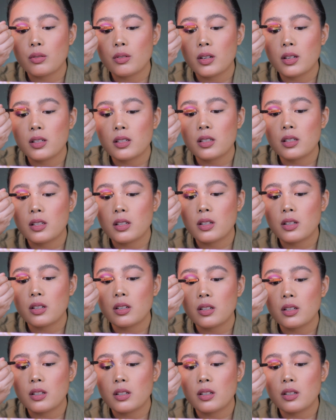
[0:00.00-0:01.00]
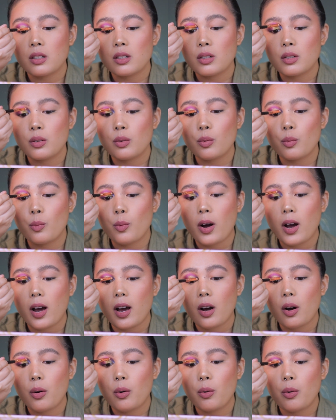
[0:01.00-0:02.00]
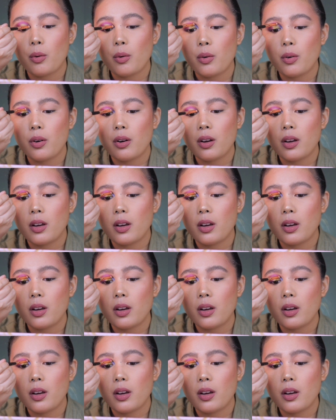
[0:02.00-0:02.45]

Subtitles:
right here. Wow.